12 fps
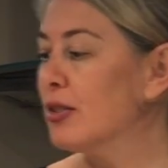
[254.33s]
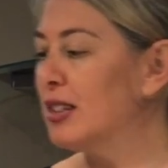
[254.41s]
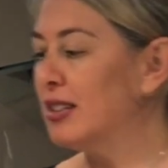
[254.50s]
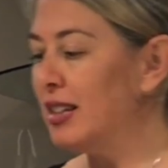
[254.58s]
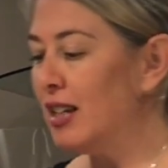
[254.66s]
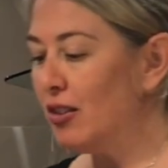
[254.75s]
to
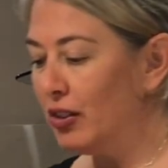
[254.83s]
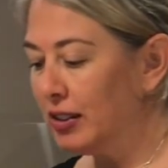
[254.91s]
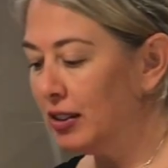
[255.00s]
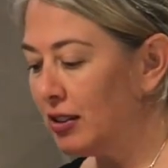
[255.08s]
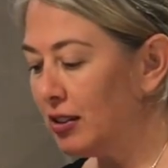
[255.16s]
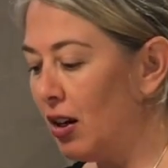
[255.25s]
set those
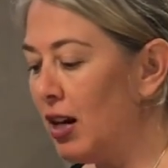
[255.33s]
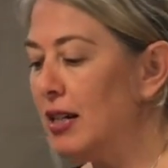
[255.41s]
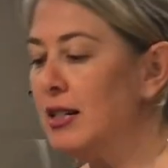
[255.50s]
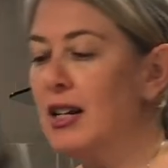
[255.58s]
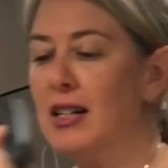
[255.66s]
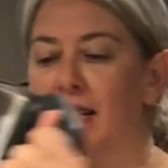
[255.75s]
aside
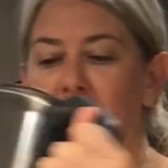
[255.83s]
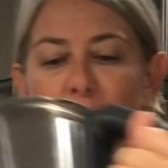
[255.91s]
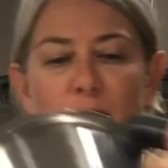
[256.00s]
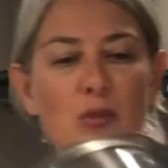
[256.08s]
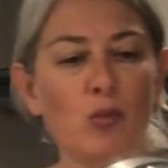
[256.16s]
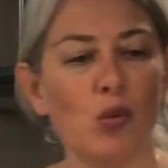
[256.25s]
and keep them,